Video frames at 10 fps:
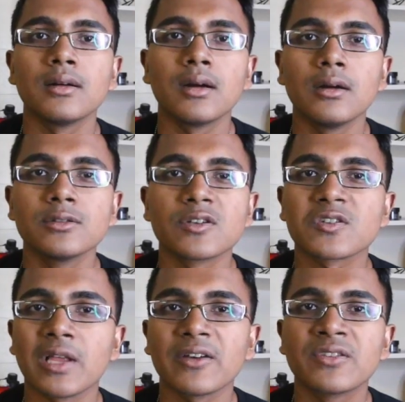Oh,
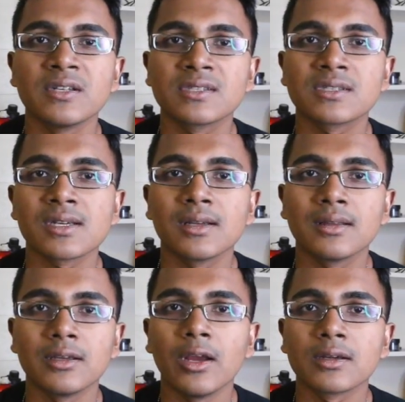just leftists,
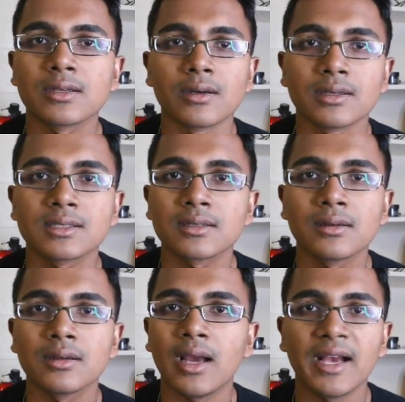the Young Turks,
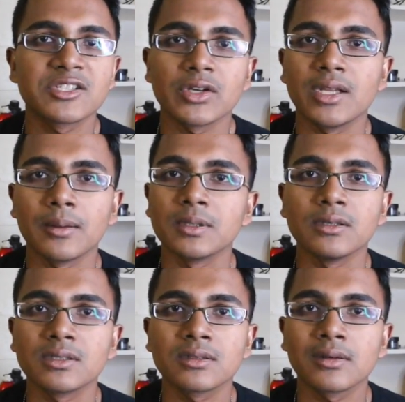
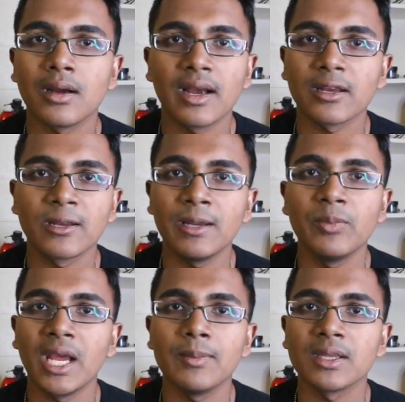SJWs, I could keep
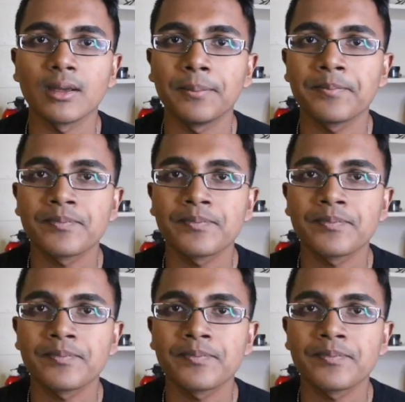naming them.